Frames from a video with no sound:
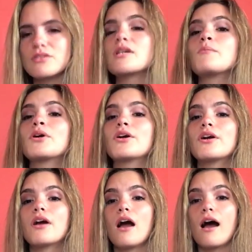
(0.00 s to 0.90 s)
of summer,
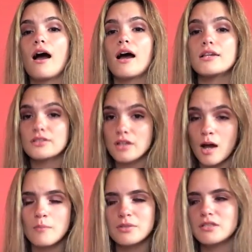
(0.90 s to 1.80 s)
I
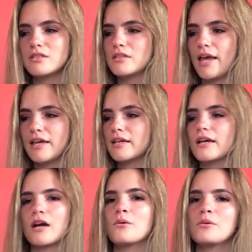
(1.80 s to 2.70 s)
stopped hanging
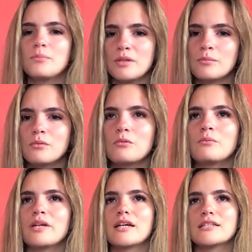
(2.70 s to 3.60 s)
out with people
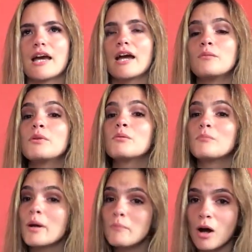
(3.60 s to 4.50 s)
because I had to be with
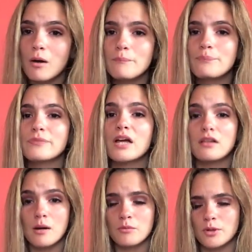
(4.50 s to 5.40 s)
my mom a
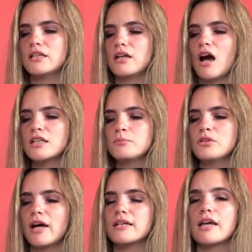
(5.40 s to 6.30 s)
lot more. And the
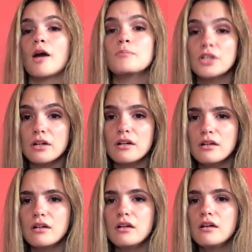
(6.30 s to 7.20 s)
hospital had kept her
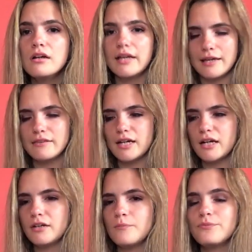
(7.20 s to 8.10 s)
in there,
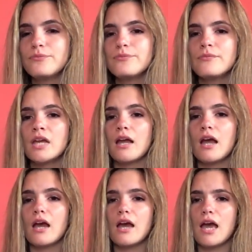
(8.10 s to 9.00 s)

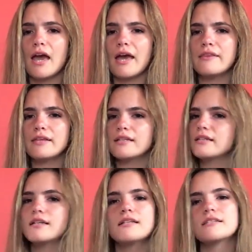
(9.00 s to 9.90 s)
and they
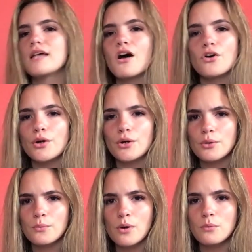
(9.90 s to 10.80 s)
didn't tell her
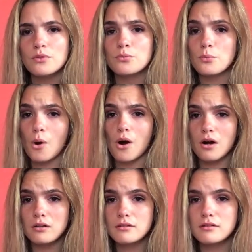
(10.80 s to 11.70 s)
what was
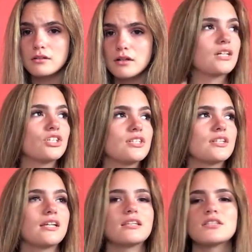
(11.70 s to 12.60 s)
wrong. She's
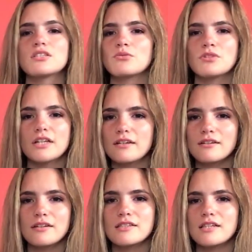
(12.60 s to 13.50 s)
like, this is
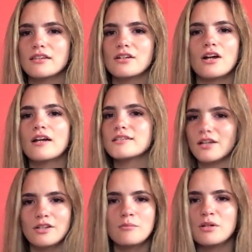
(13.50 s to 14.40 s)
ridiculous. Like, they're not
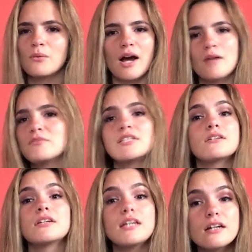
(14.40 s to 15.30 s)
telling me why I'm
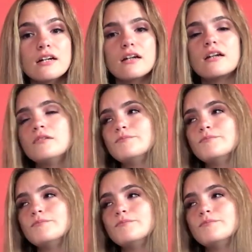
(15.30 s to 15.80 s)
still here.